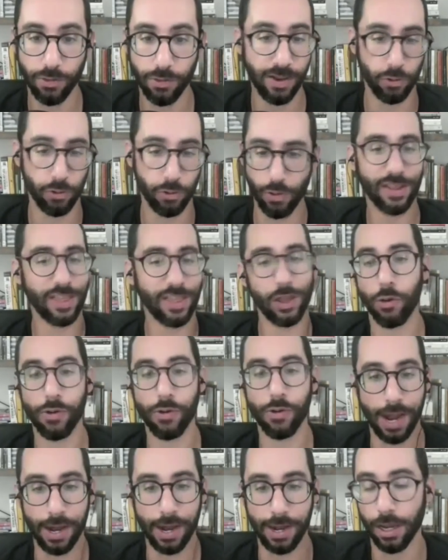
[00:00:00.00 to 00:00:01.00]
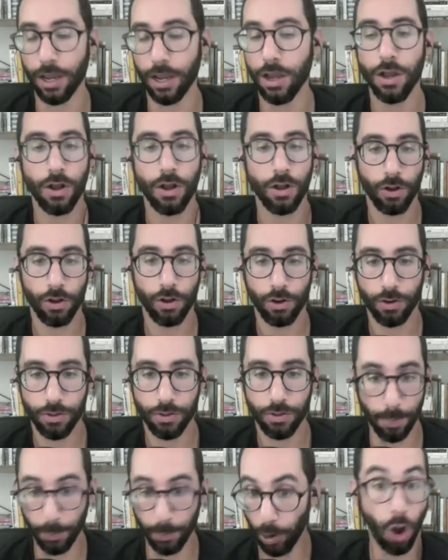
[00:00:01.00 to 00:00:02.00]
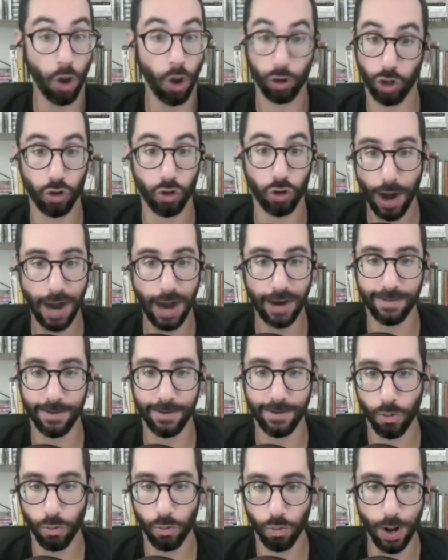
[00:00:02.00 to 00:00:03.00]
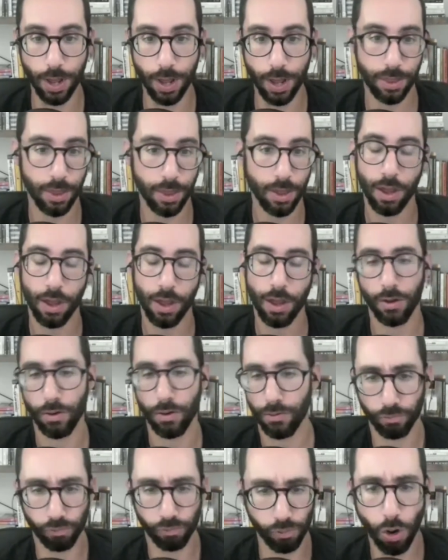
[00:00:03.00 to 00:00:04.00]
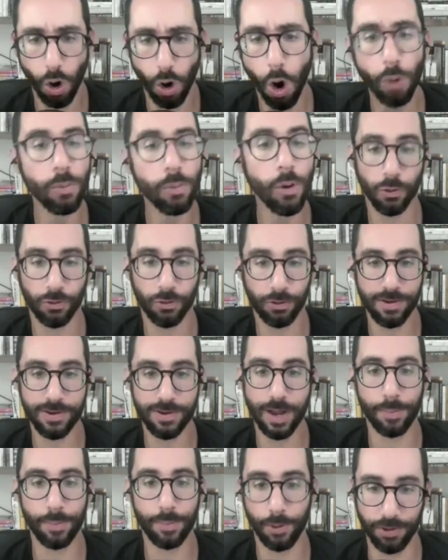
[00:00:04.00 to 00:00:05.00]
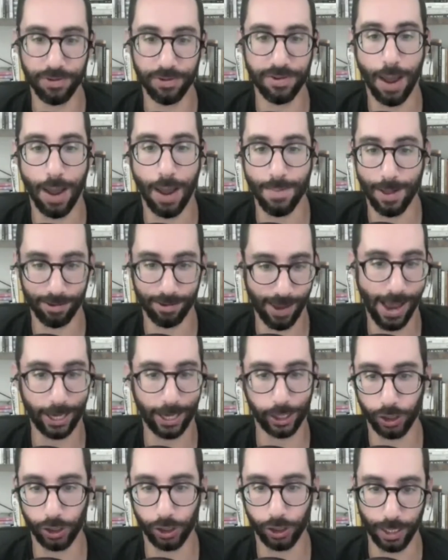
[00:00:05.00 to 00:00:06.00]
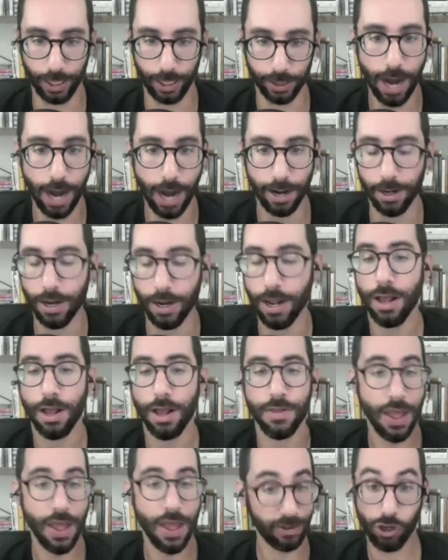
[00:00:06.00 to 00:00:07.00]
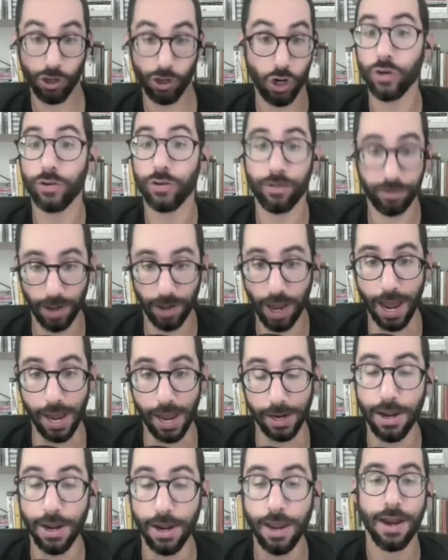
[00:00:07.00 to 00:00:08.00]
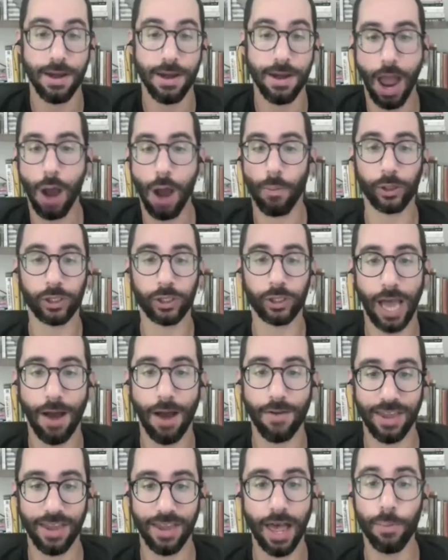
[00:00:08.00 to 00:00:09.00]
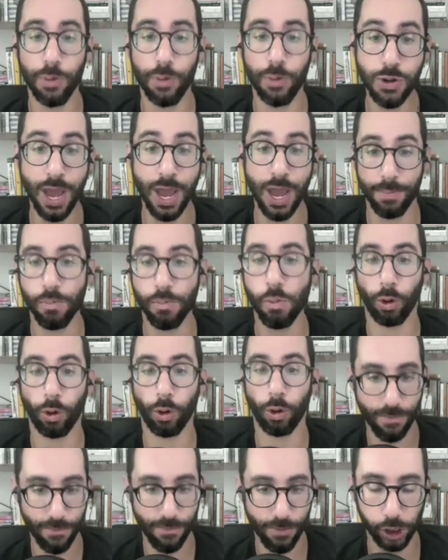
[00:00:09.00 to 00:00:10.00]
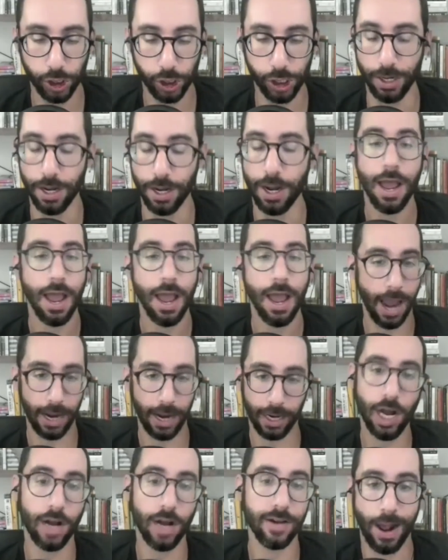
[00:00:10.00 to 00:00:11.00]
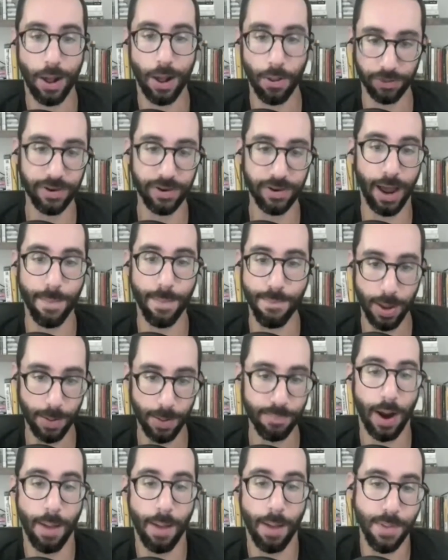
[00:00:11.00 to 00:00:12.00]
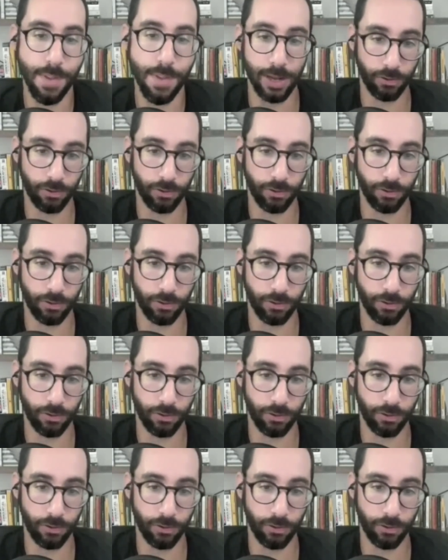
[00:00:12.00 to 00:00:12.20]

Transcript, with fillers: So the fact that you're getting them all correct with almost double the time that's actually allotted, that's a good sign. Now we just have to help you get more efficient and cut down the time bit by bit.